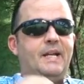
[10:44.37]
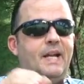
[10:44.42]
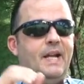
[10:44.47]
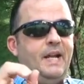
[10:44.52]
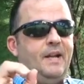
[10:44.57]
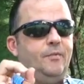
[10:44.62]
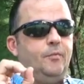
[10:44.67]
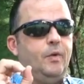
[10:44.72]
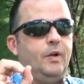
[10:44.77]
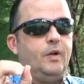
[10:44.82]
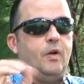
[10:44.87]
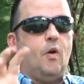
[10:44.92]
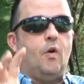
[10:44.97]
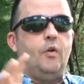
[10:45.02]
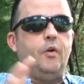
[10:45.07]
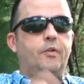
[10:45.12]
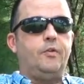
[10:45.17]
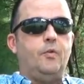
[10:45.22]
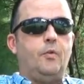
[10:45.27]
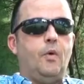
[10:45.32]
and
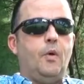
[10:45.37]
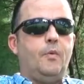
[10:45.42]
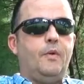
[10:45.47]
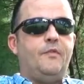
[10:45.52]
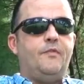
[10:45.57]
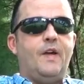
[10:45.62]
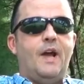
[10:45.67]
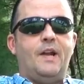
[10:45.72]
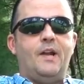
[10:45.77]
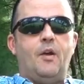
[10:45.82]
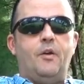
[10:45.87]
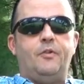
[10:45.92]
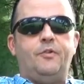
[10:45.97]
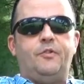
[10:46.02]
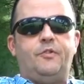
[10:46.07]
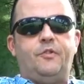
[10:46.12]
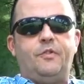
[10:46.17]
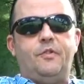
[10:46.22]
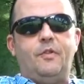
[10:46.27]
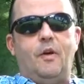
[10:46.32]
regardless of where we find
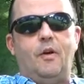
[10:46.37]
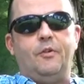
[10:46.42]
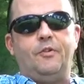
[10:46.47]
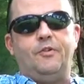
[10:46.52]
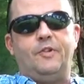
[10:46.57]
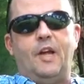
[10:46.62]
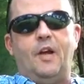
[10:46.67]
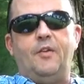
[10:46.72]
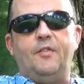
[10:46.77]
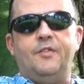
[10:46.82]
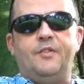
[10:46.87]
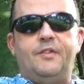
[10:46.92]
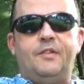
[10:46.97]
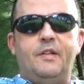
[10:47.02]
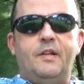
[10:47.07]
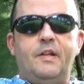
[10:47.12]
ourselves,